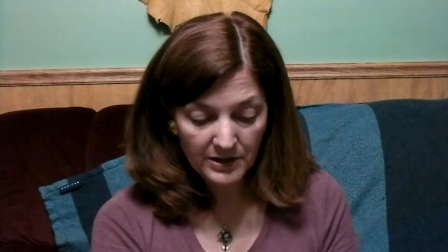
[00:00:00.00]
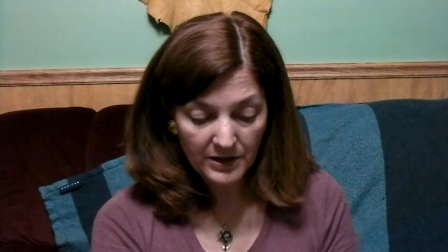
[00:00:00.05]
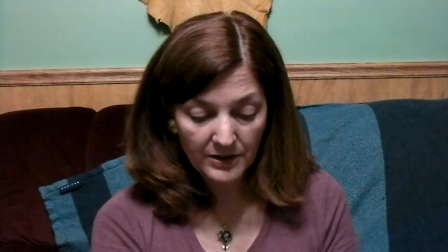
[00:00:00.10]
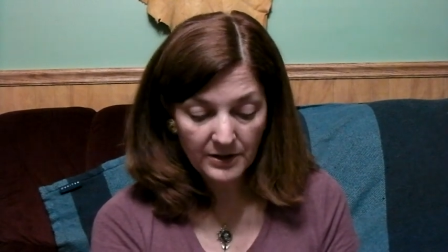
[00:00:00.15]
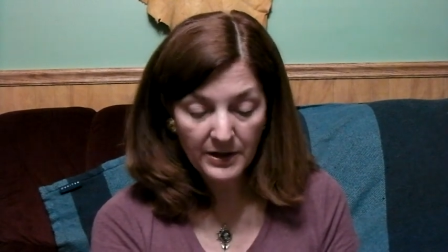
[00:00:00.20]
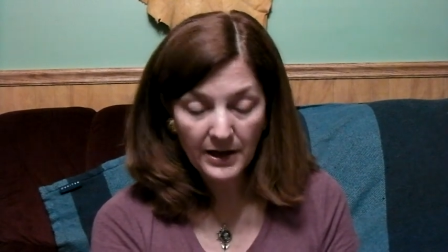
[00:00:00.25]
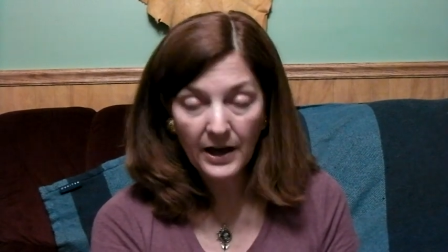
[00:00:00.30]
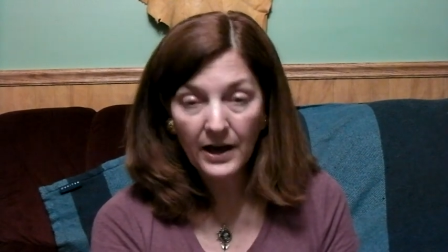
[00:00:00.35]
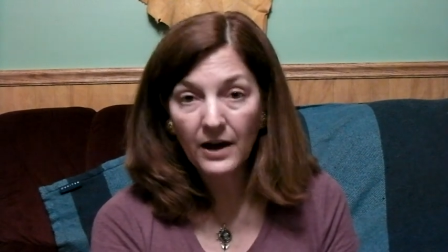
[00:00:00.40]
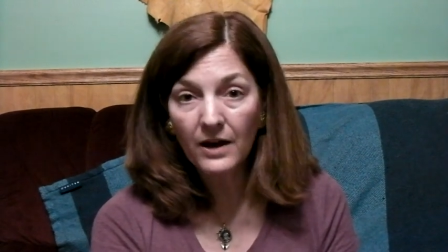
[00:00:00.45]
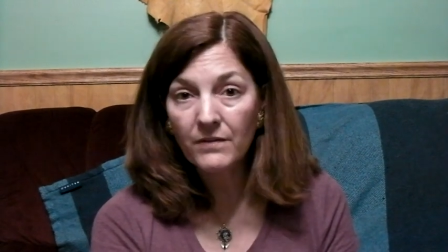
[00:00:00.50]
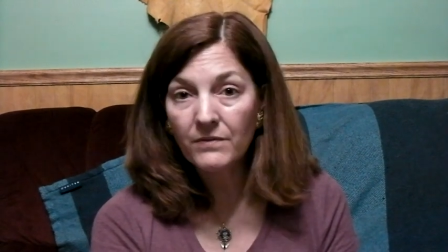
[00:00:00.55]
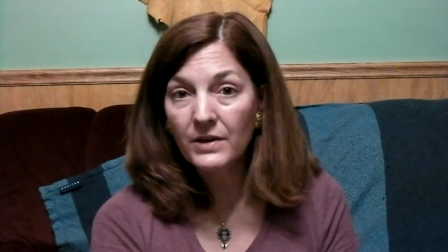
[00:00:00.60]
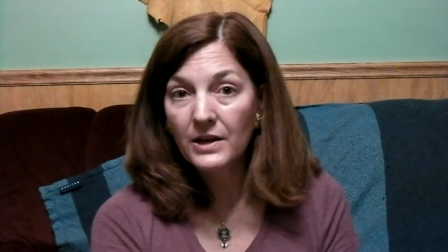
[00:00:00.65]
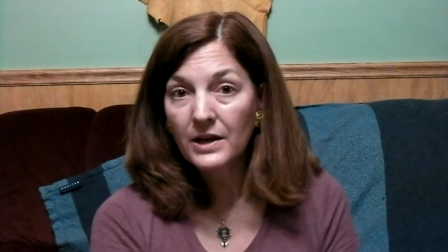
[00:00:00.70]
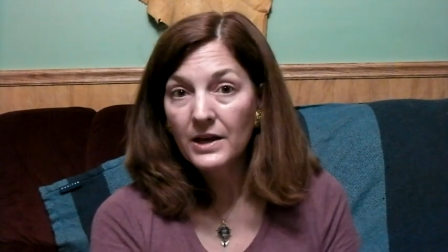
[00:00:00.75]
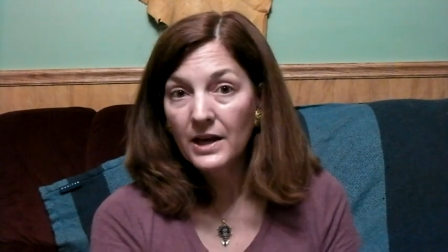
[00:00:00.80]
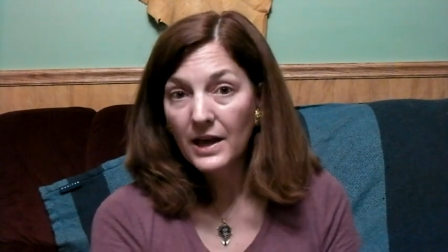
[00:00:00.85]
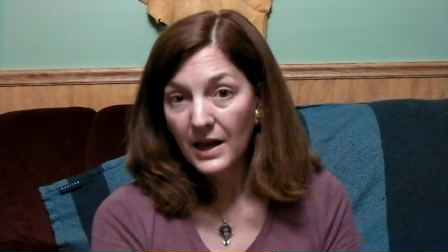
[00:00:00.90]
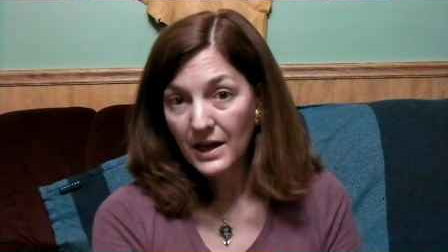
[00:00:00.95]
Now you have
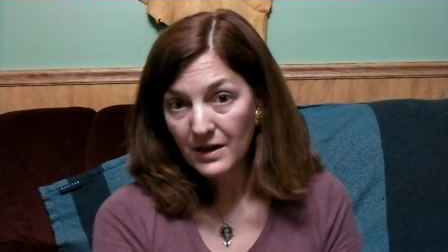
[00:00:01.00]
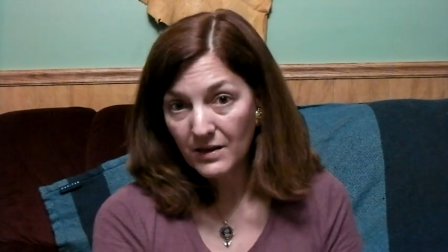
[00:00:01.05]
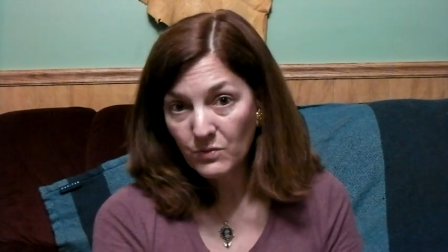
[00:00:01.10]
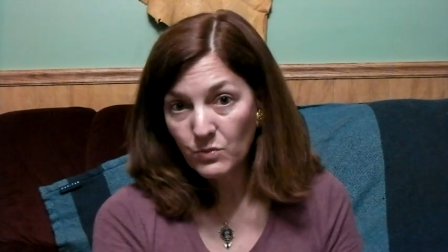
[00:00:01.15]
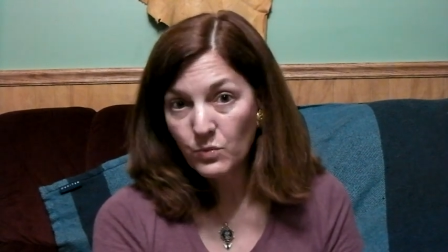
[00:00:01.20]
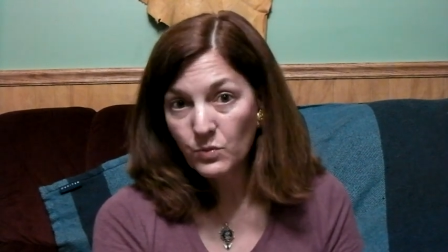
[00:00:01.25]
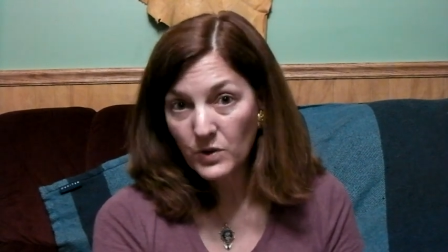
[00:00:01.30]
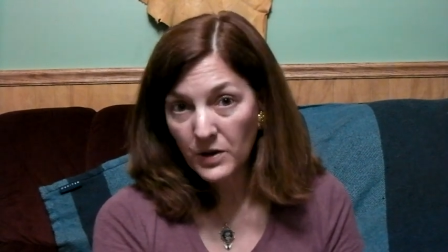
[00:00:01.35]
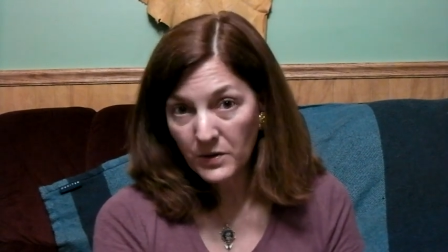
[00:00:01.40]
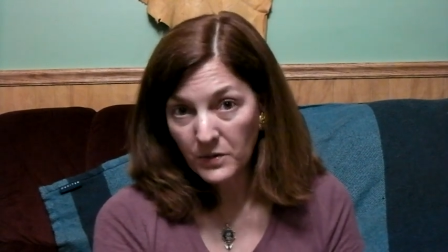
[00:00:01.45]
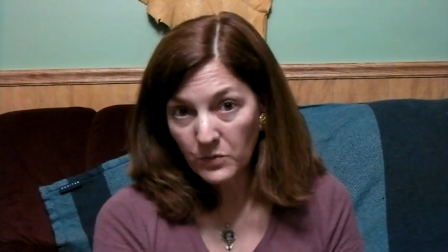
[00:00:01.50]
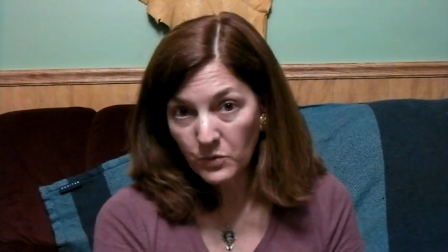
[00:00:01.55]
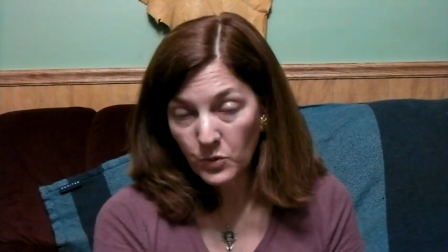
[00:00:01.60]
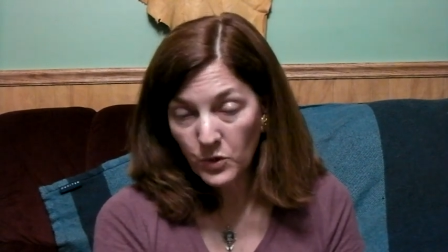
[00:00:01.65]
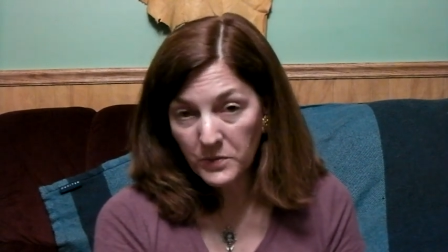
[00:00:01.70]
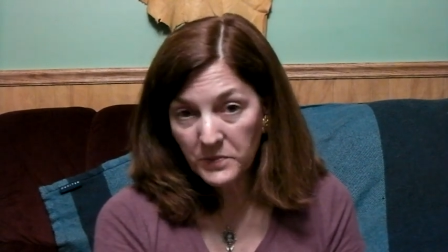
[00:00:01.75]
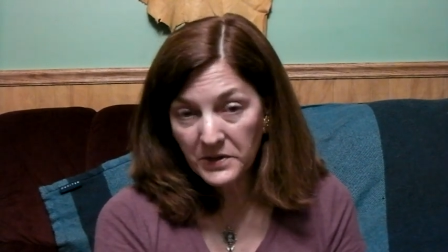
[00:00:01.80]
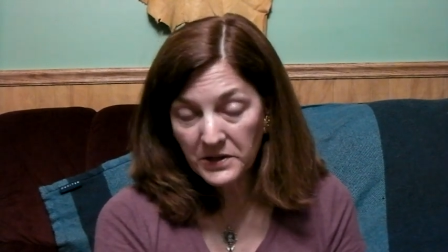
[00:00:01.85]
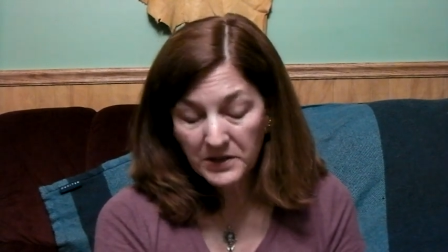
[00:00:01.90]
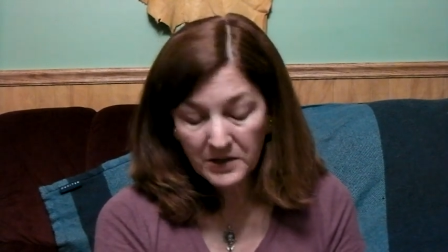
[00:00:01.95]
a
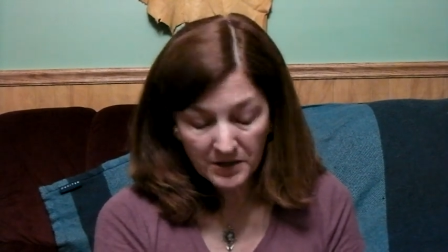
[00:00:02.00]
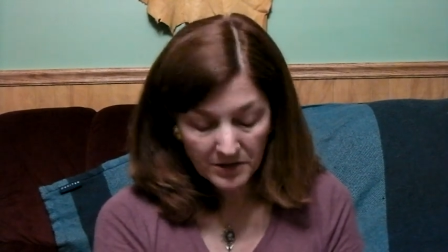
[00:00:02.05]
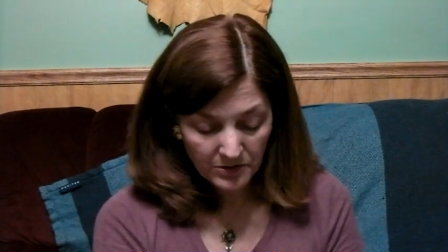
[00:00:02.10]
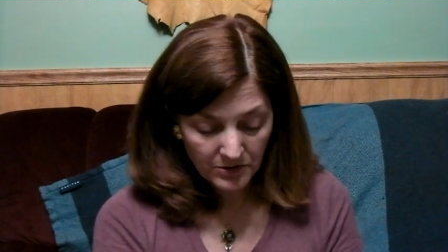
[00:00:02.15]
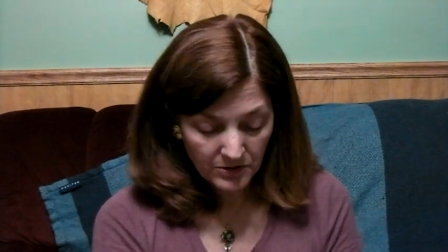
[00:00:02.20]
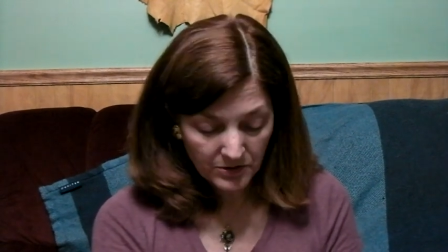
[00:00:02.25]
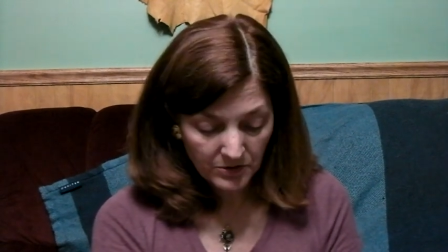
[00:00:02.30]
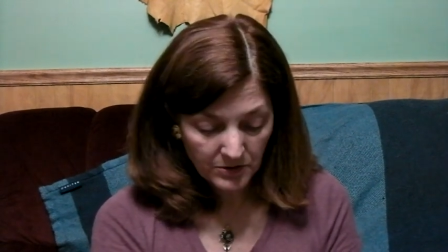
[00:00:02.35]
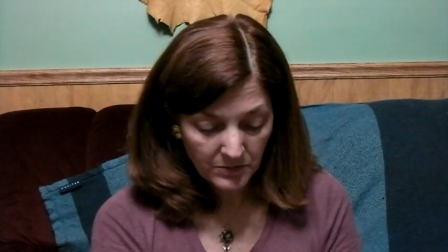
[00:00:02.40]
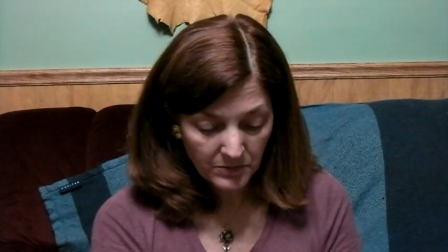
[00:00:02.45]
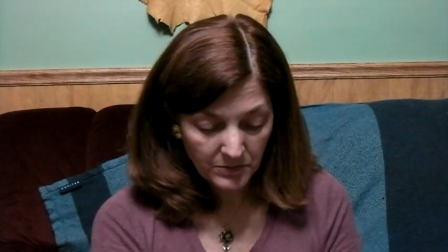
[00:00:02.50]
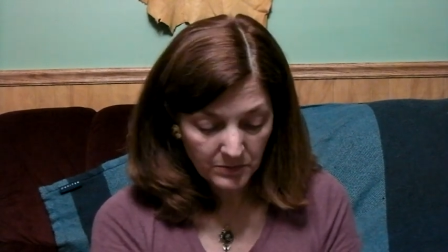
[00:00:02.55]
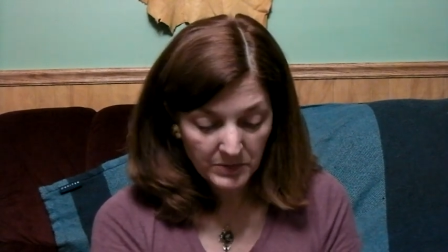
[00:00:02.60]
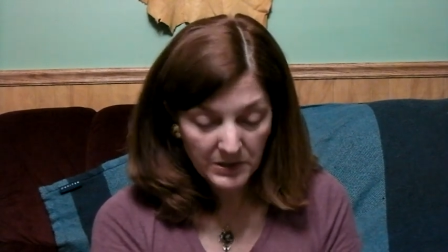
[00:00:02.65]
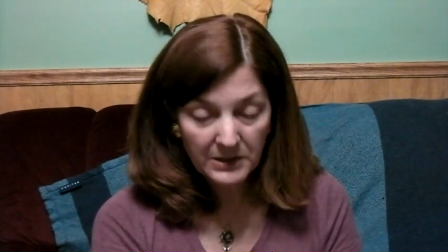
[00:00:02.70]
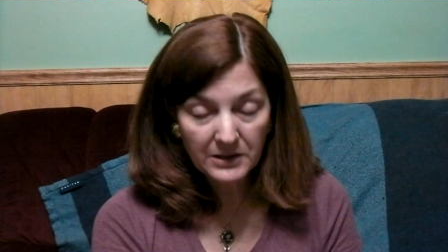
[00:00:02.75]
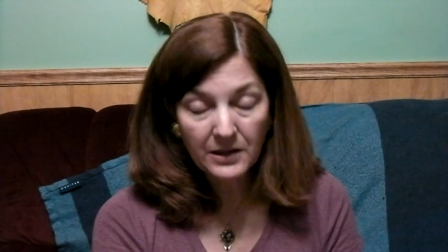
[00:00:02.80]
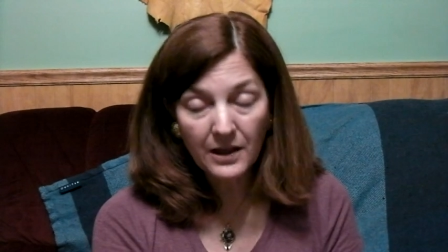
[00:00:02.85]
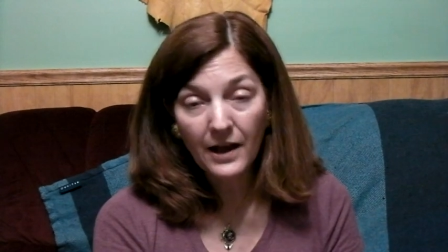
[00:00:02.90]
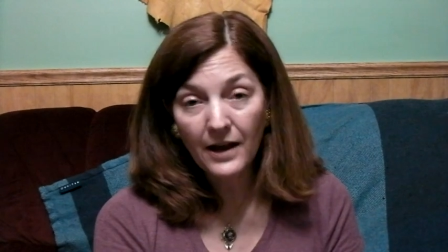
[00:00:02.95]
woman in her
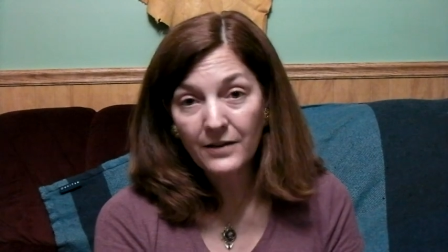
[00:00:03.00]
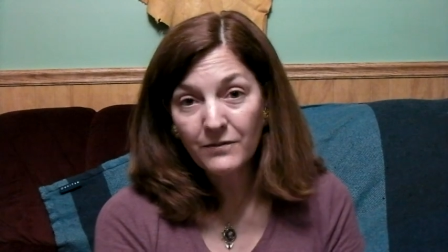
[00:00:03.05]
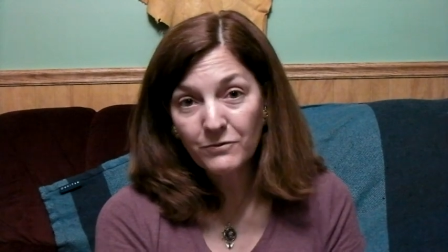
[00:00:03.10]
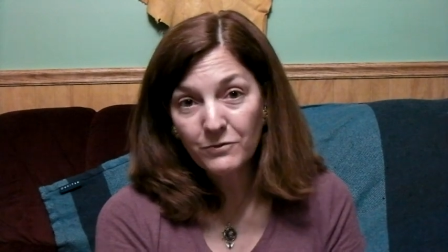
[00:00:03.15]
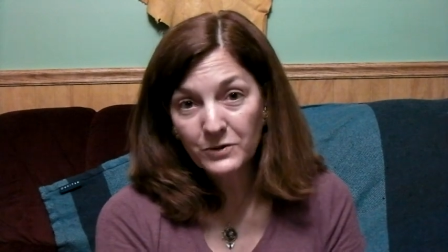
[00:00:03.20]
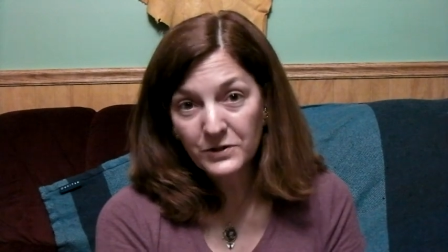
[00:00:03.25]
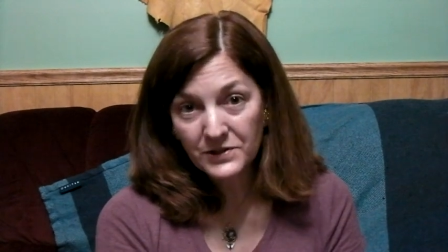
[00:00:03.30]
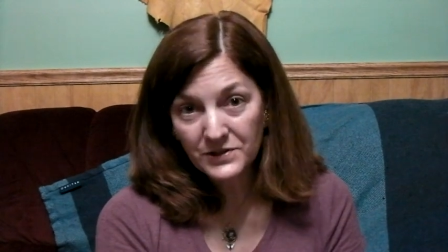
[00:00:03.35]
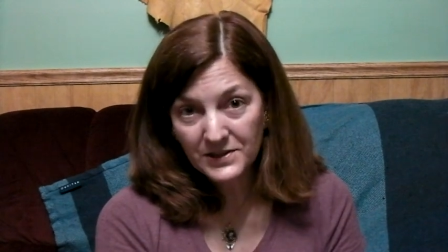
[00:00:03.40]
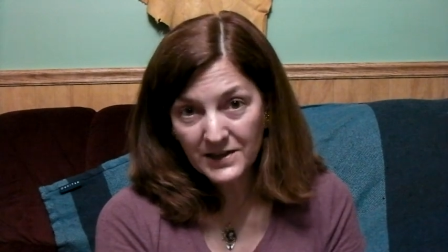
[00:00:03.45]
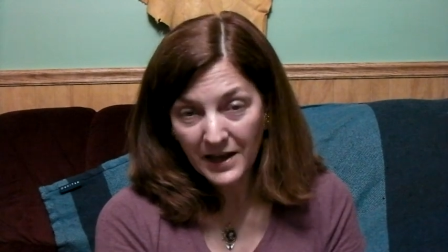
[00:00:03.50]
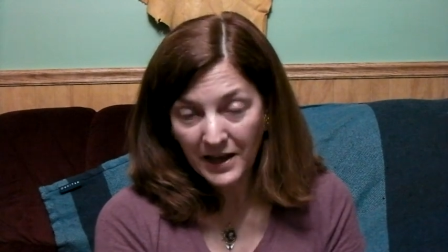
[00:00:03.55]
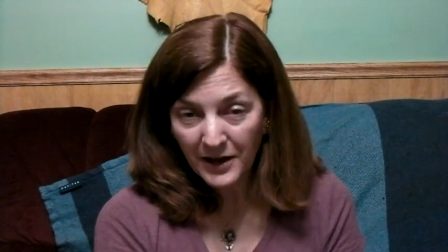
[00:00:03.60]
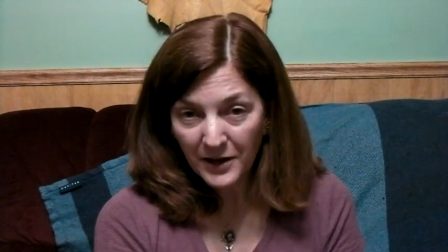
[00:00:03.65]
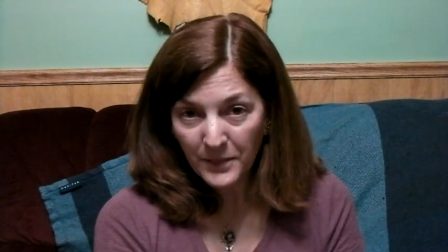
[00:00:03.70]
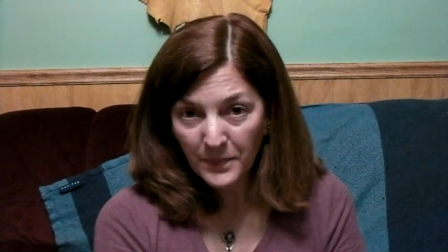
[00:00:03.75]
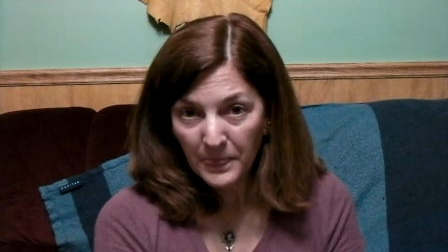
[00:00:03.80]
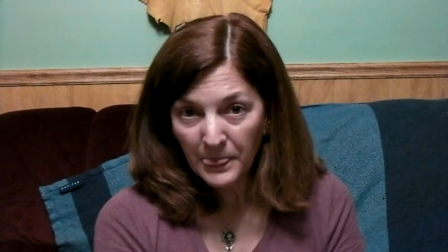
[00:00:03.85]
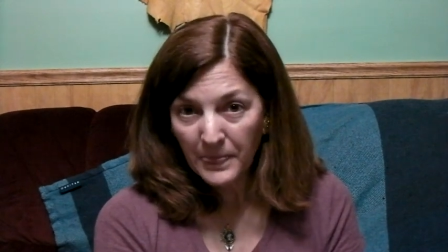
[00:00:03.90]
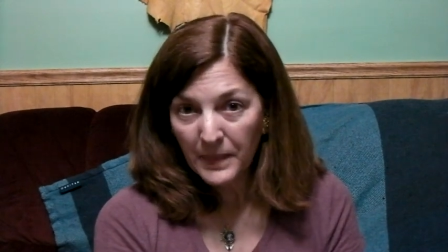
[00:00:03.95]
midlife, we'll
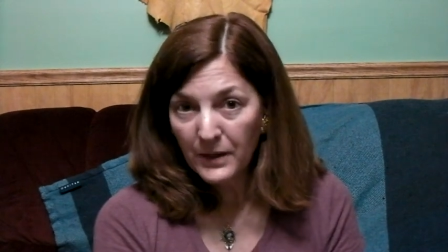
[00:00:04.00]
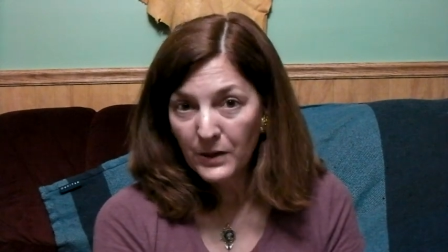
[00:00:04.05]
say,